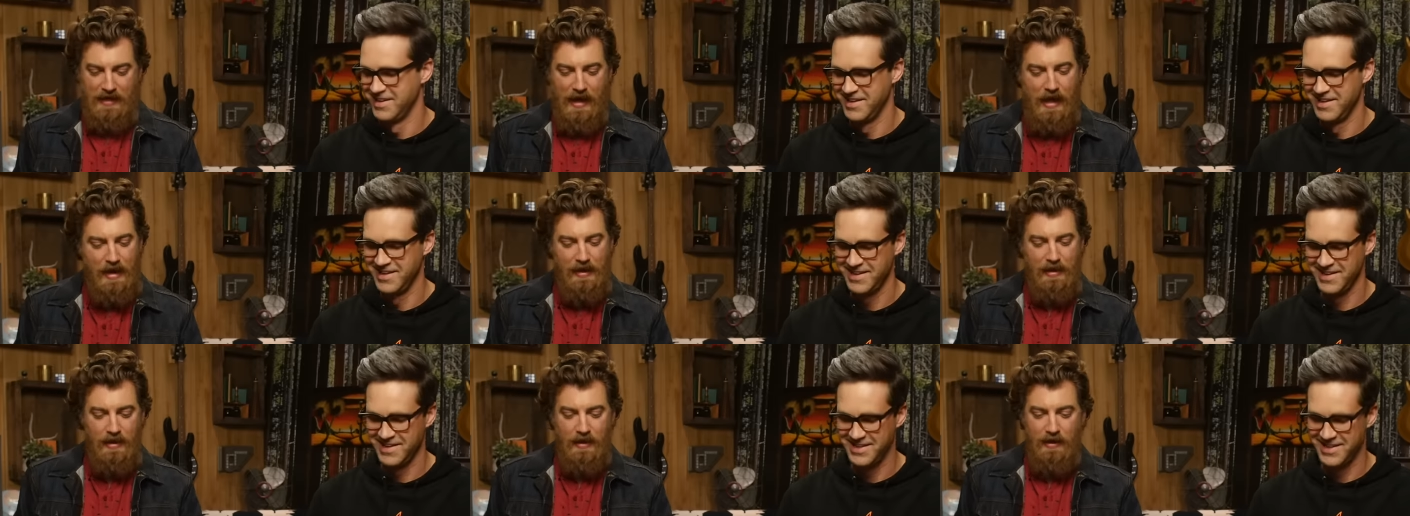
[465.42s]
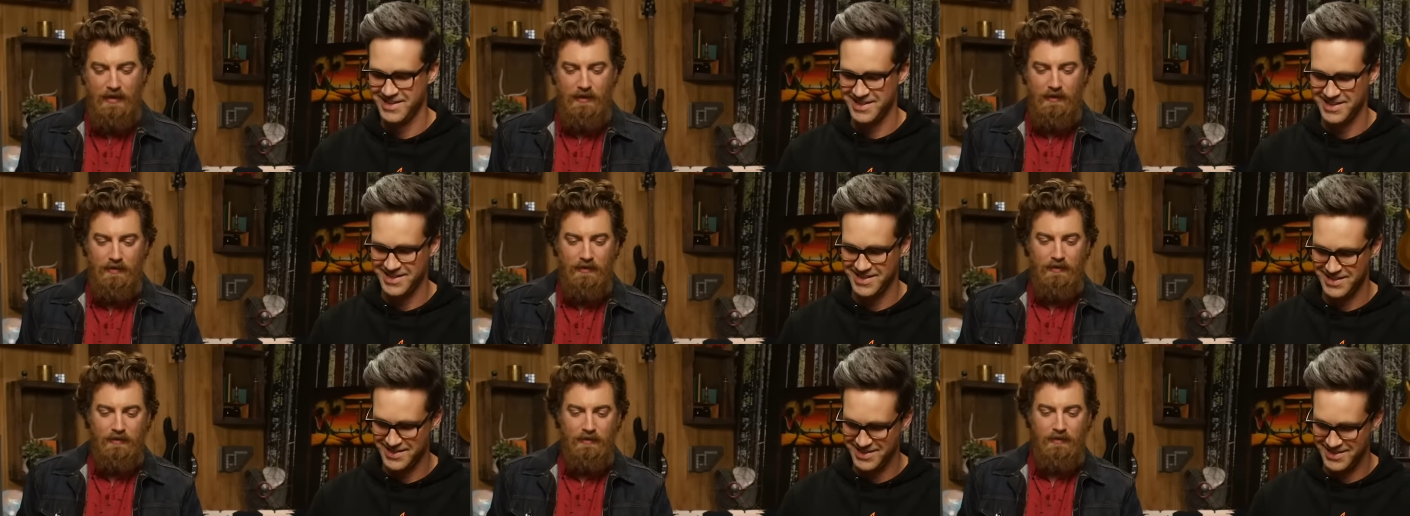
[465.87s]

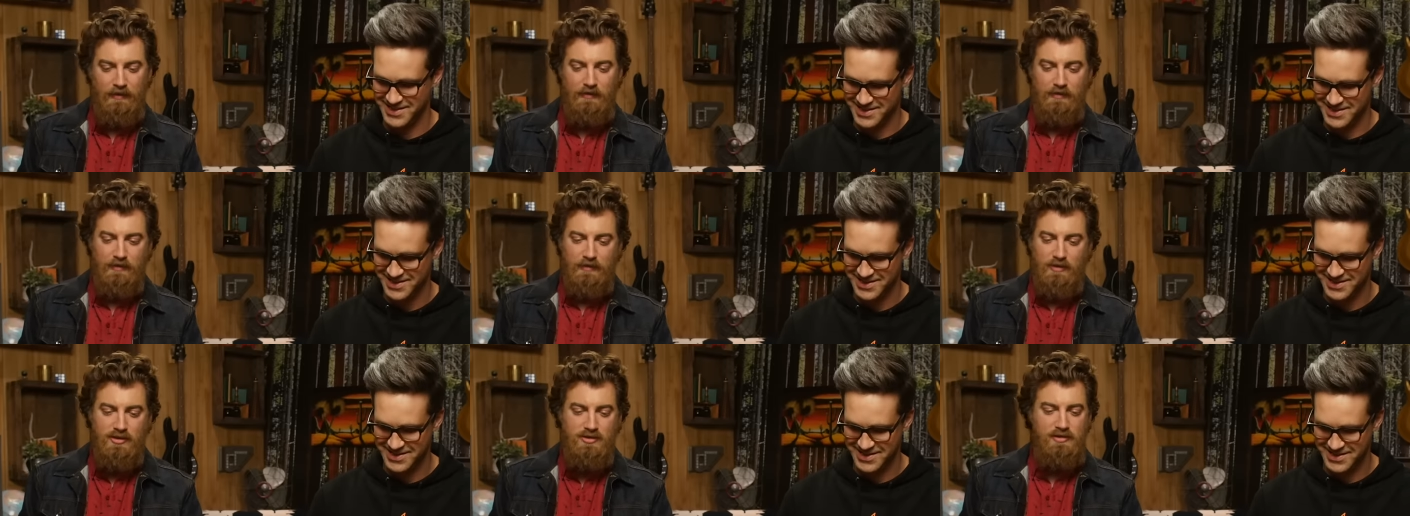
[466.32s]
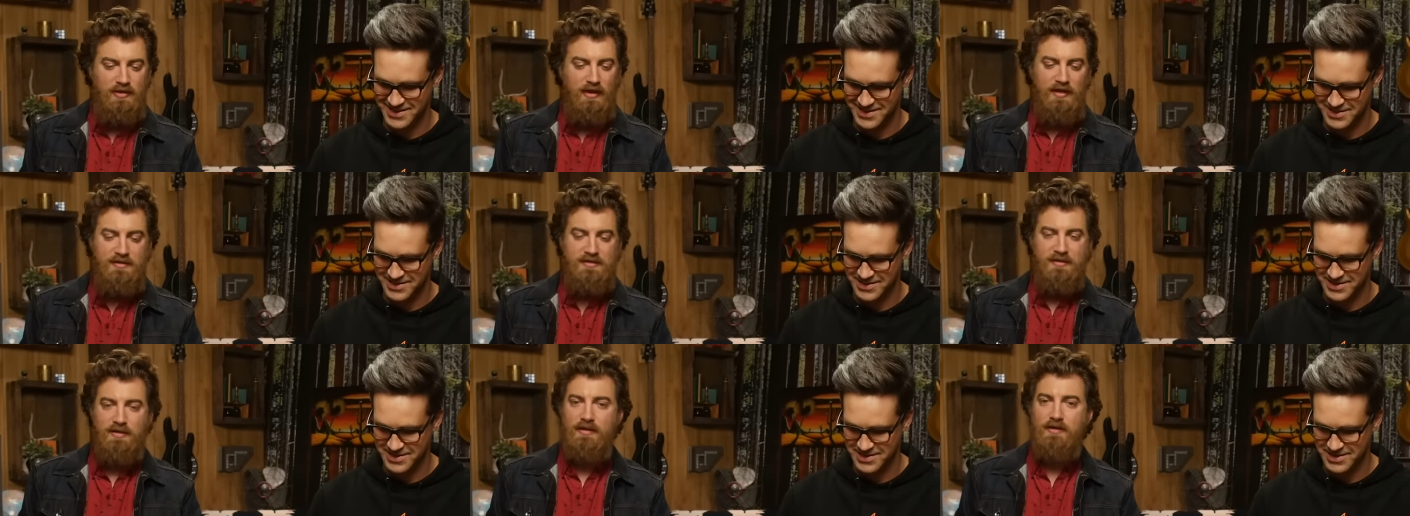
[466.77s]
Speaker 1: daddy usually
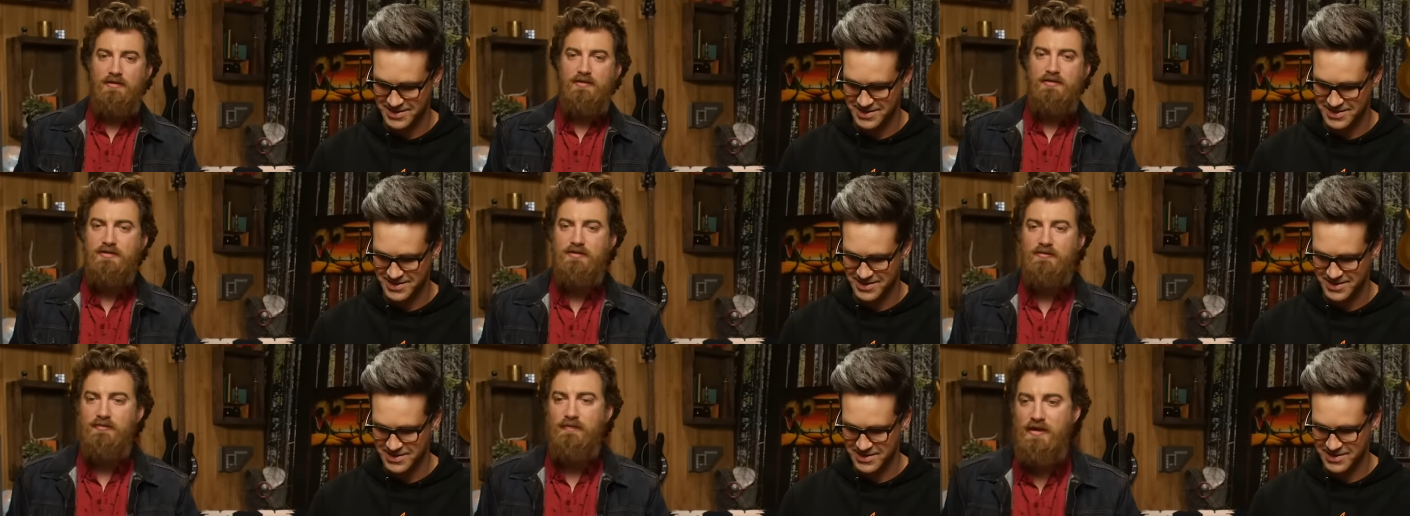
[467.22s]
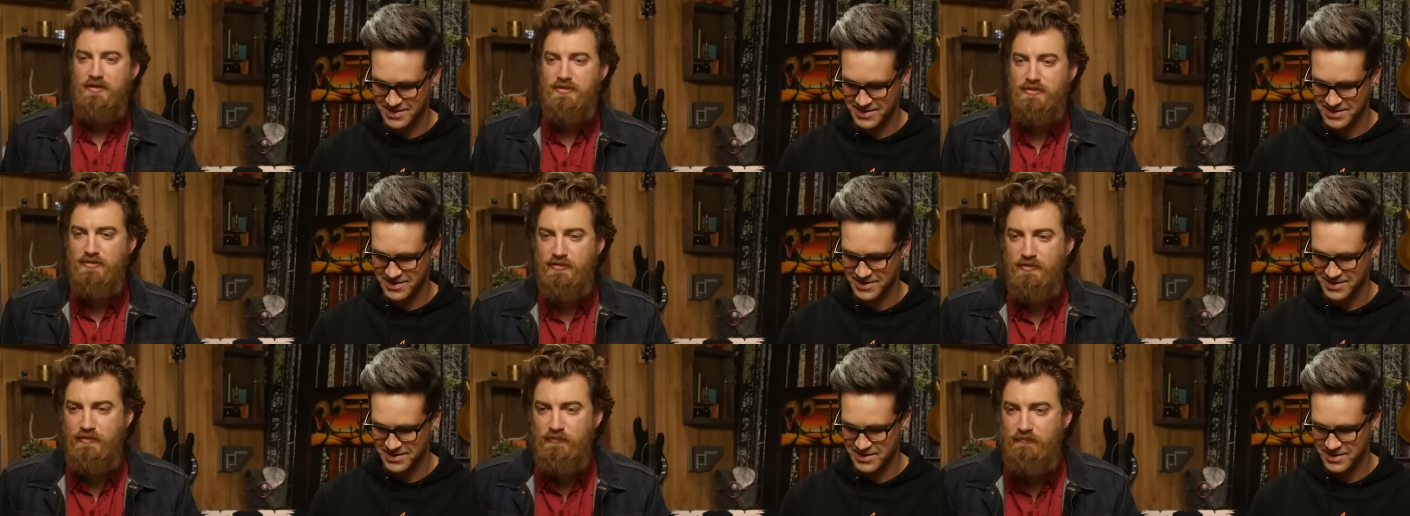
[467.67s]
has to go into the
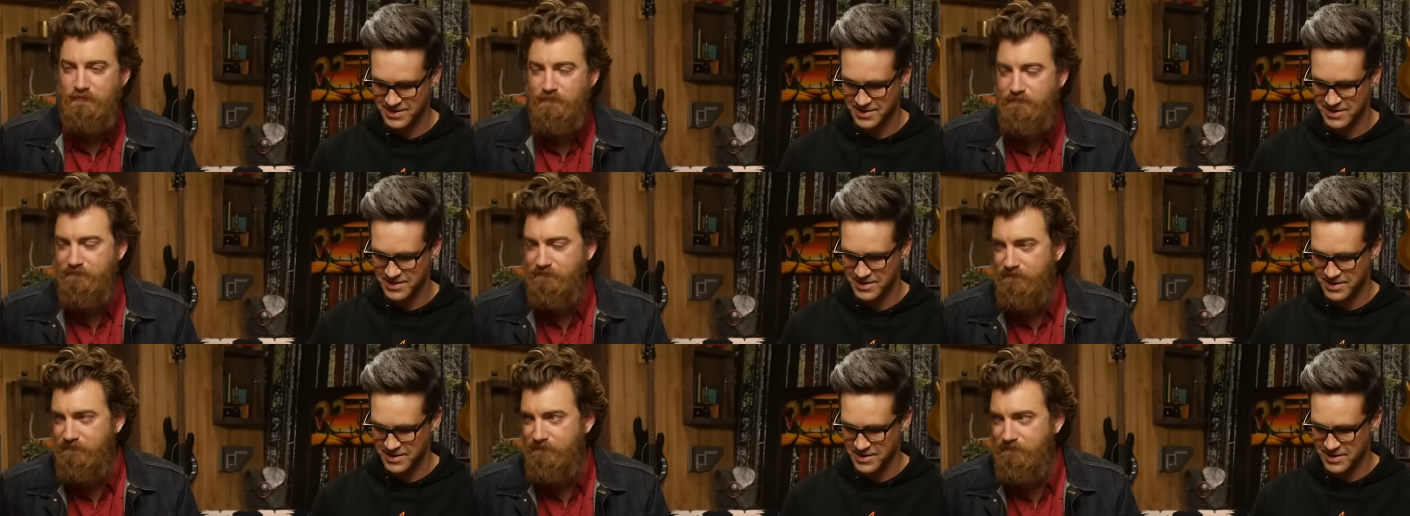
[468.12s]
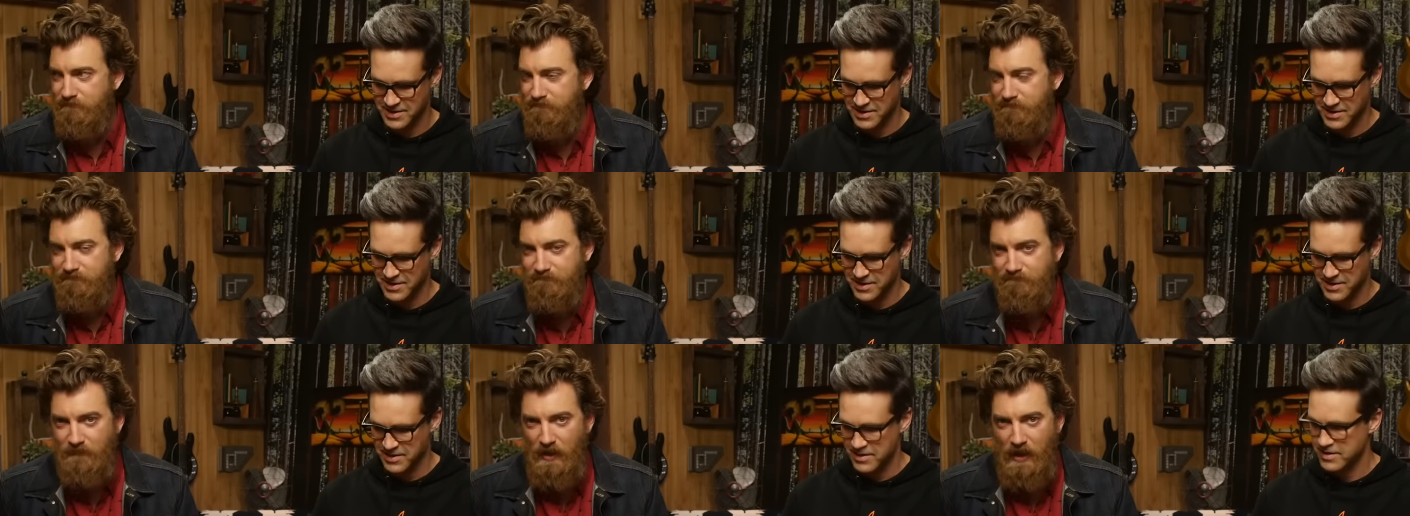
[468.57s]
restroom
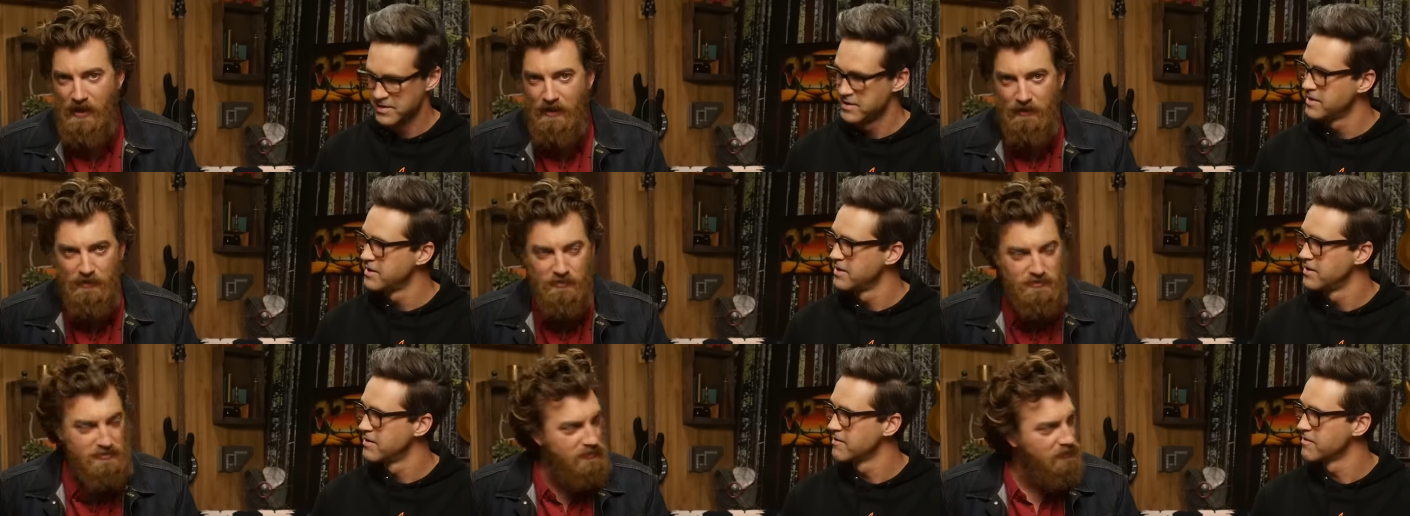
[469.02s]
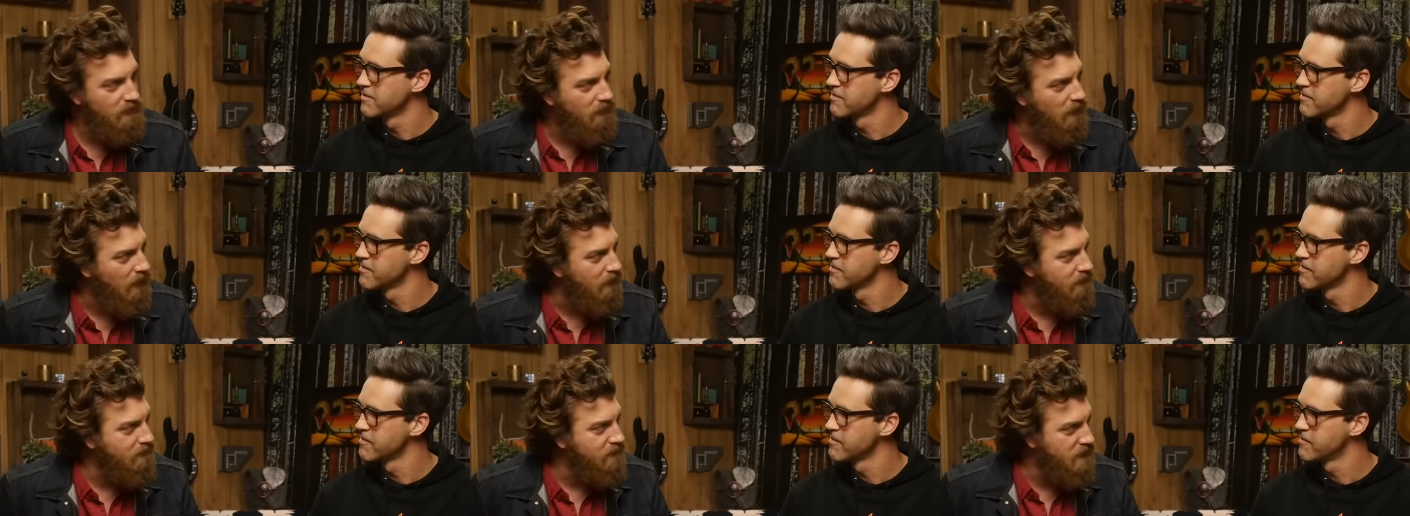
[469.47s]
and close the
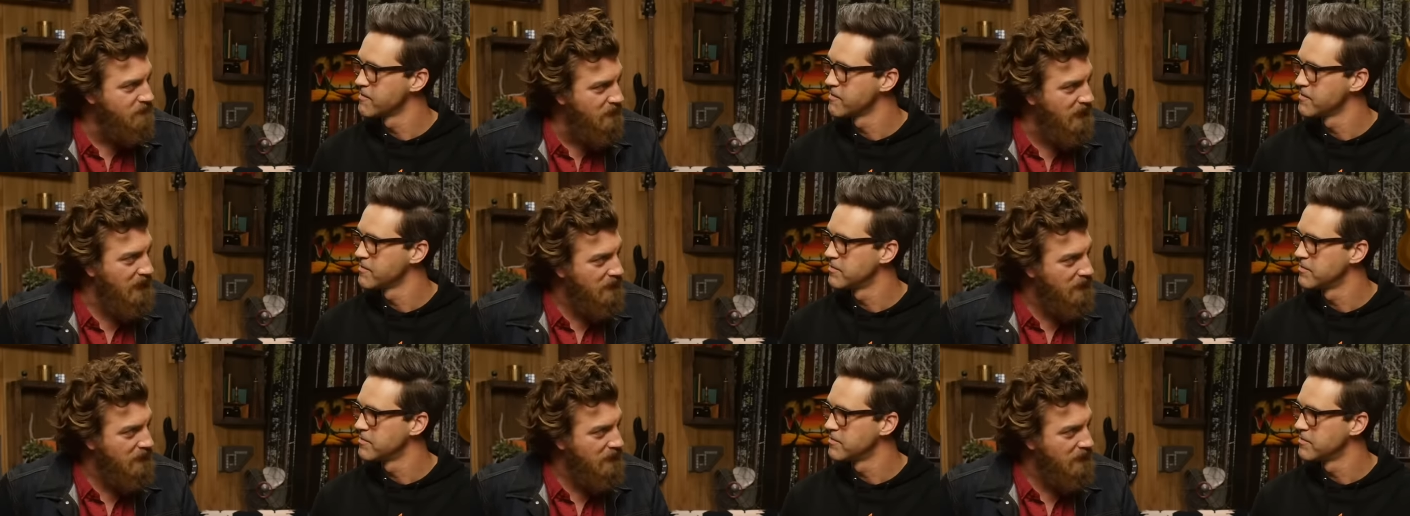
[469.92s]
door to be